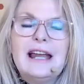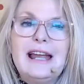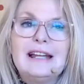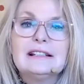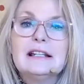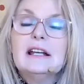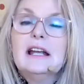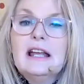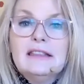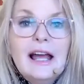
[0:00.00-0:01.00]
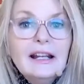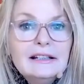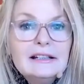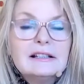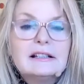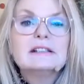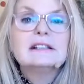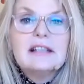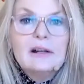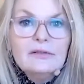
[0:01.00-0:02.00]
And that is
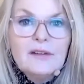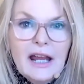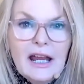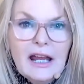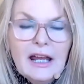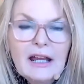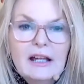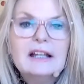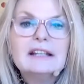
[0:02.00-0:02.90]
self care